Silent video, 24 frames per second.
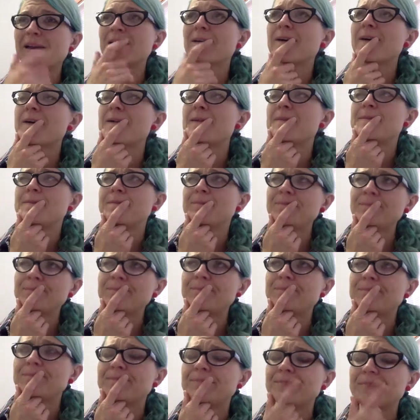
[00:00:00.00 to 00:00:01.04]
and go,
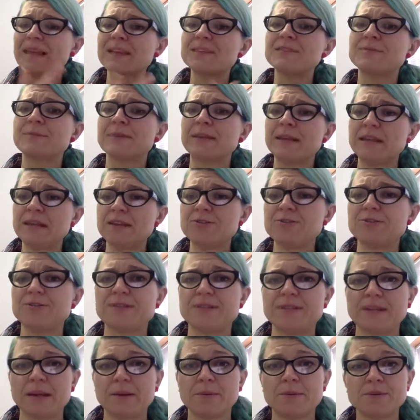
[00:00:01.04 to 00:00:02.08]
that's really
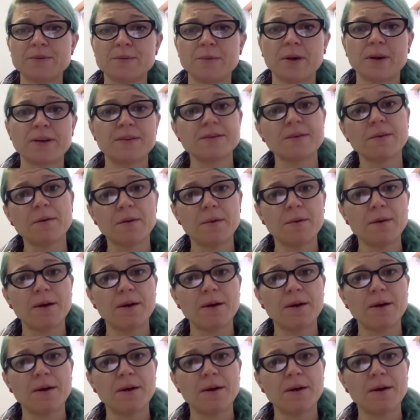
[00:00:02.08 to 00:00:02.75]
interesting, which was